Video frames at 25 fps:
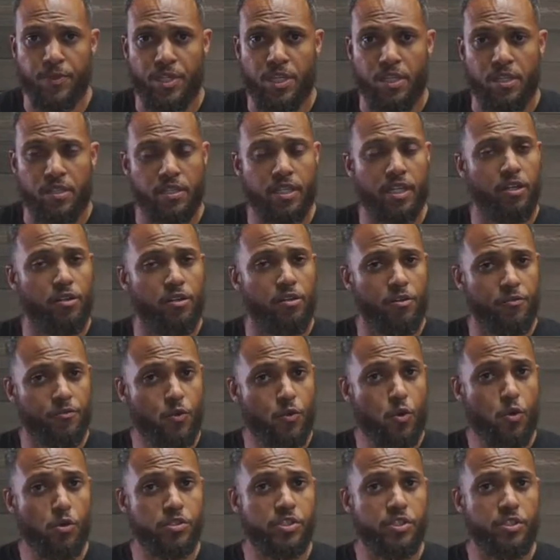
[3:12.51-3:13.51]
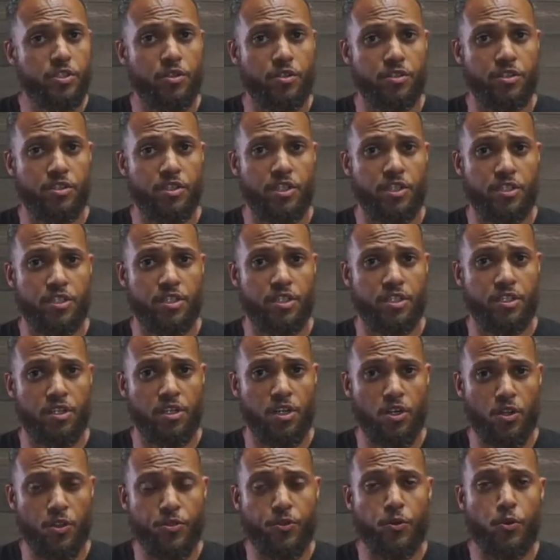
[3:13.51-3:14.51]
Now, of course, there are
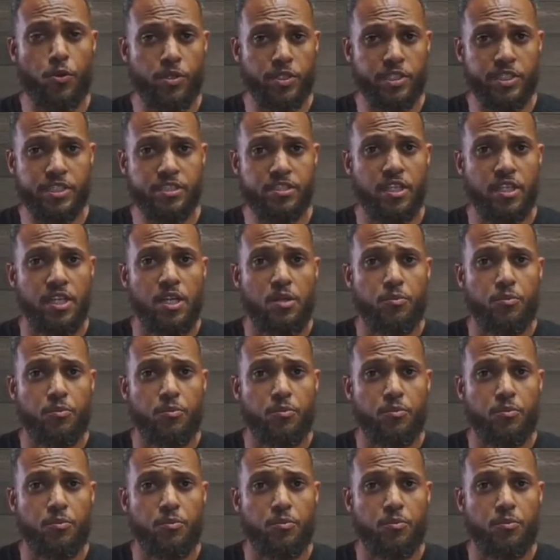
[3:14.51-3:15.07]
authorities,